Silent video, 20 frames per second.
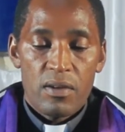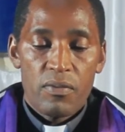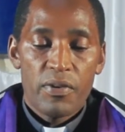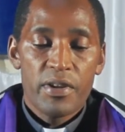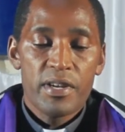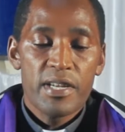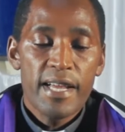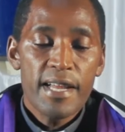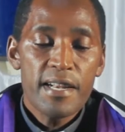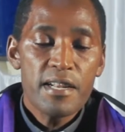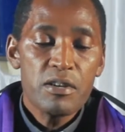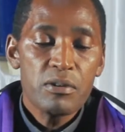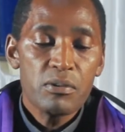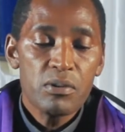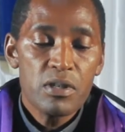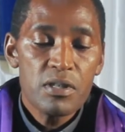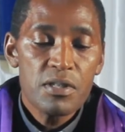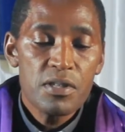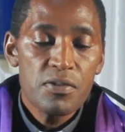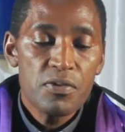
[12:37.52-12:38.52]
When
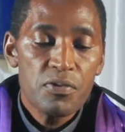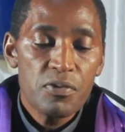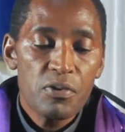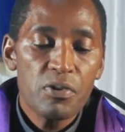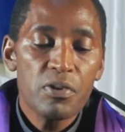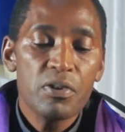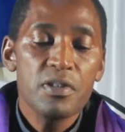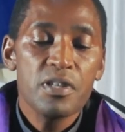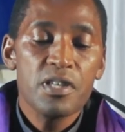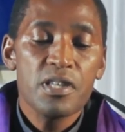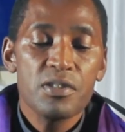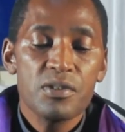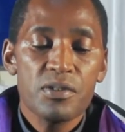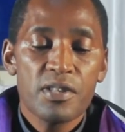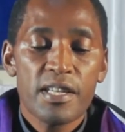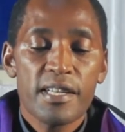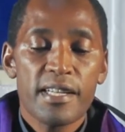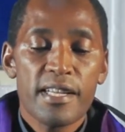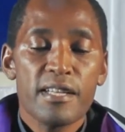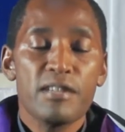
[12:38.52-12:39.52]
Daniel was thrown
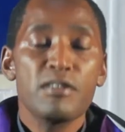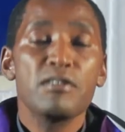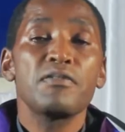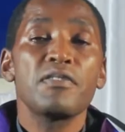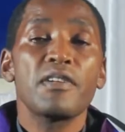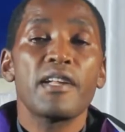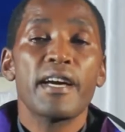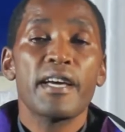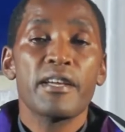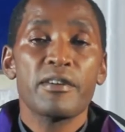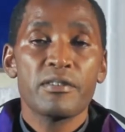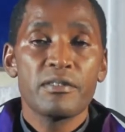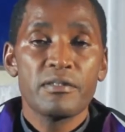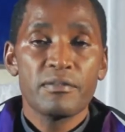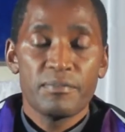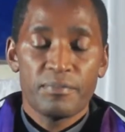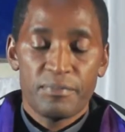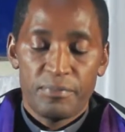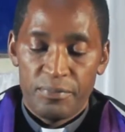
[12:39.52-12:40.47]
into the den of lion,